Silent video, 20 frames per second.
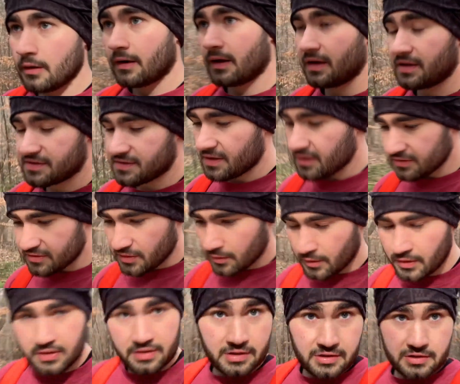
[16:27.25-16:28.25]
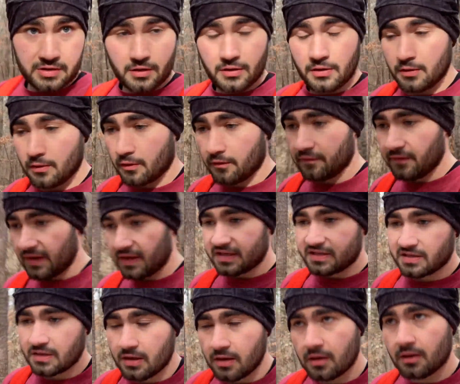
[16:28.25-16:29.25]
Alright guys, I also wanted to show you real
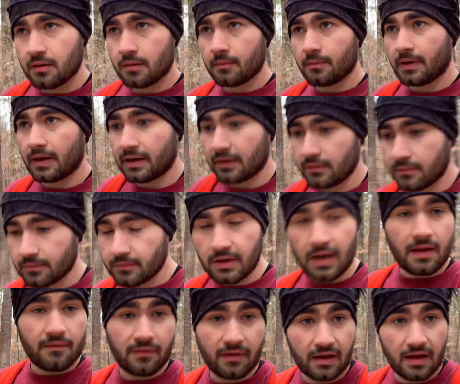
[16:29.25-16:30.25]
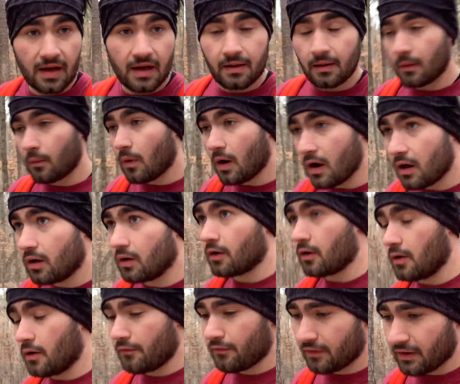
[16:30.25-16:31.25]
fast my knife I got a while
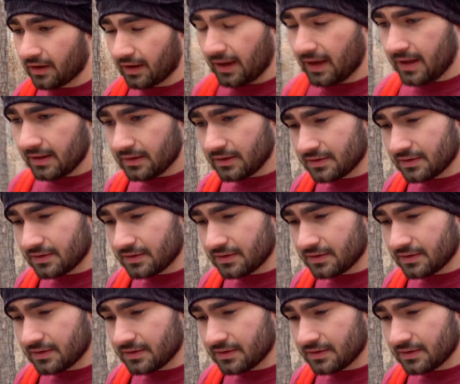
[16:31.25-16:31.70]
ago. I forgot I had